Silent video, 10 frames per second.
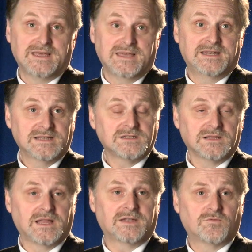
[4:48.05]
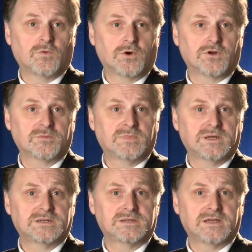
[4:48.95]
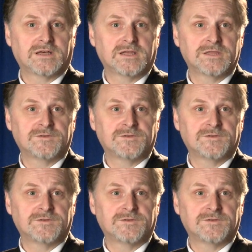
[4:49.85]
It is a lot of work, but uh,